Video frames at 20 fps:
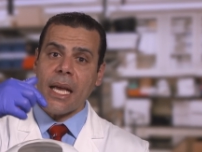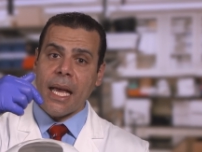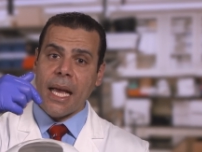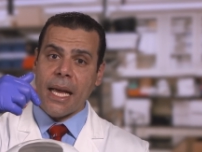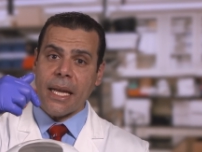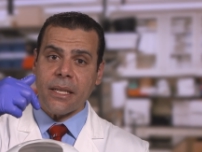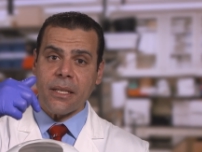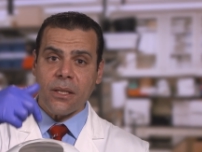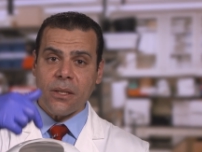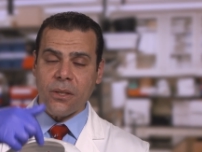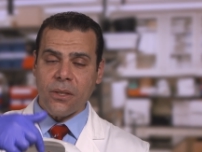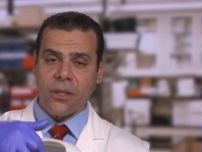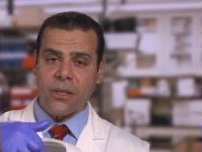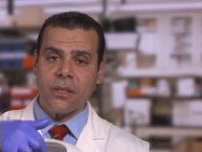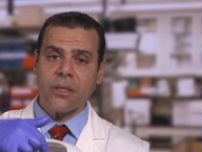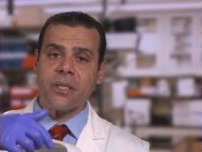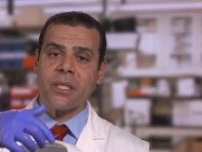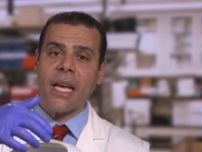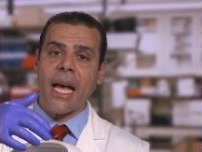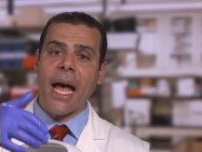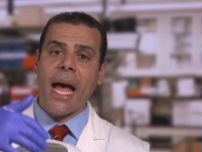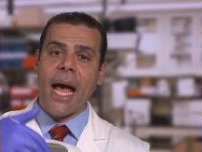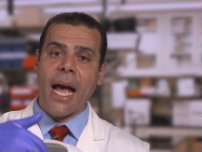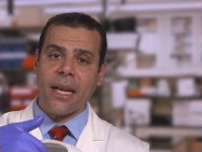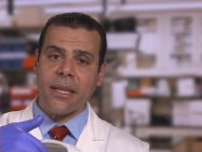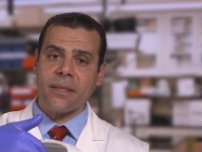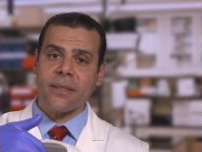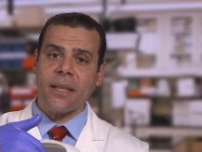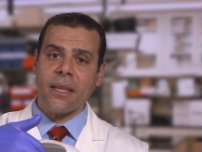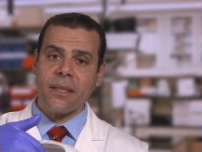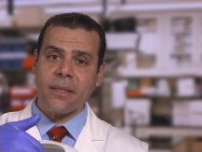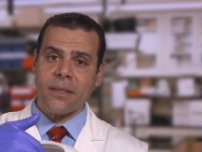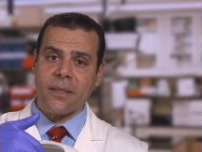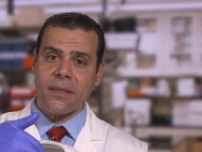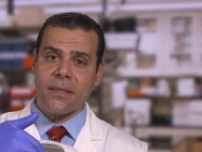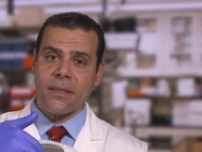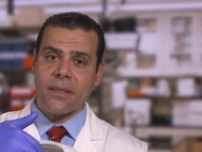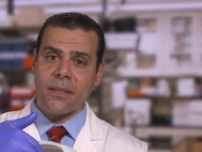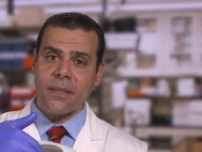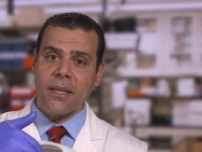and learn to
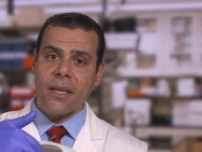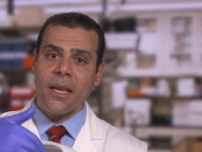access.